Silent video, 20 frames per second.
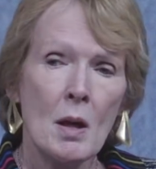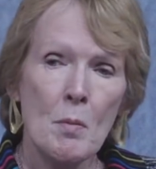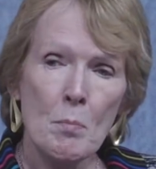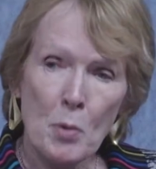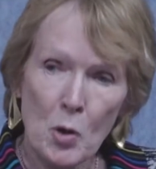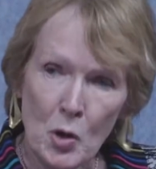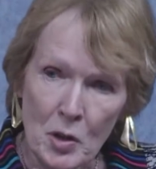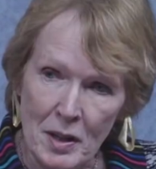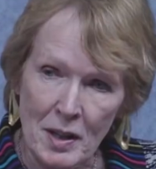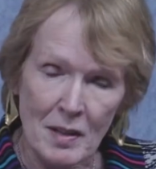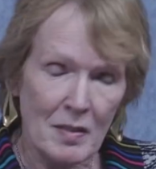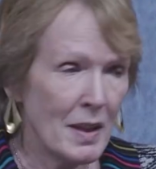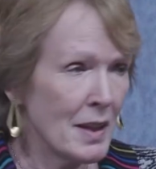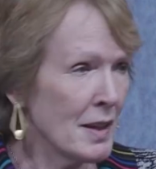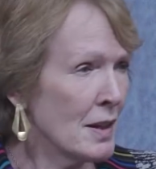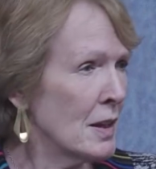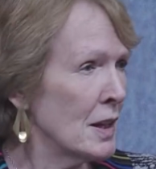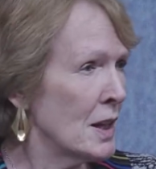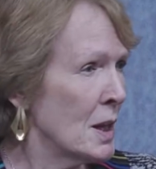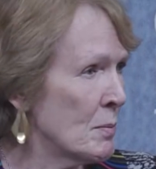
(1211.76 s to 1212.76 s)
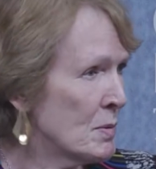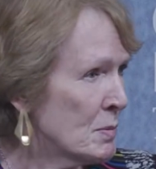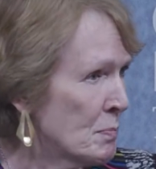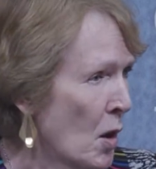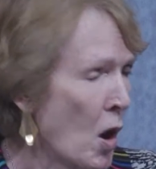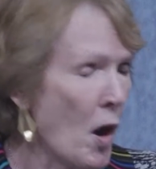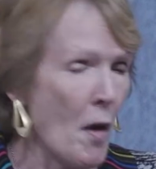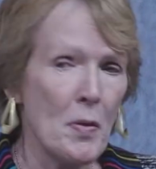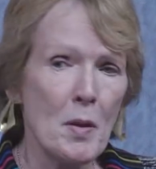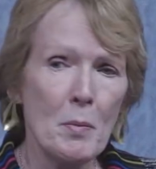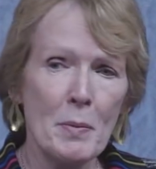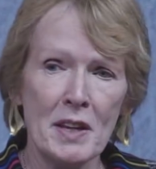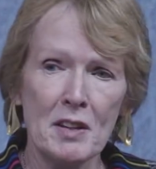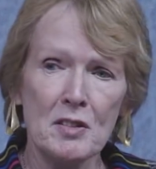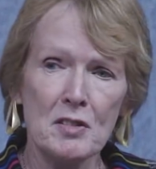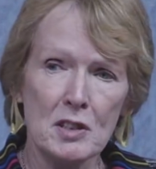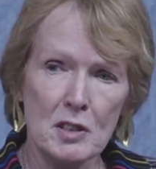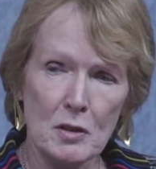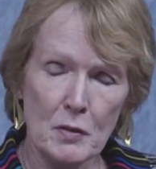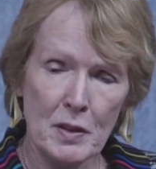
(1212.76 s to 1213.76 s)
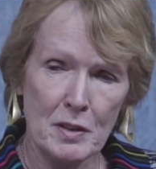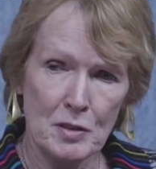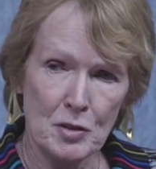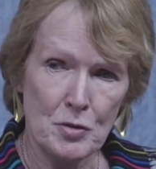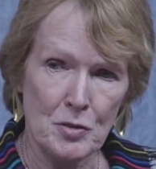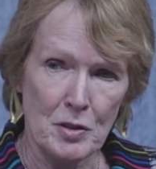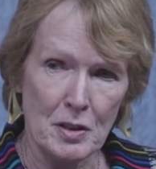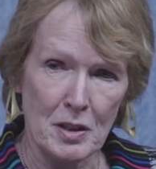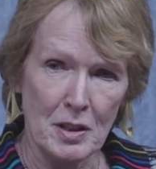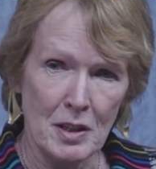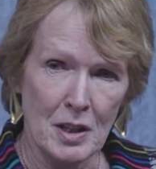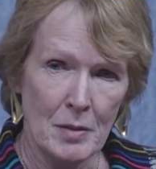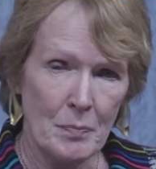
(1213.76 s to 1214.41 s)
put in their claims on the basis of history.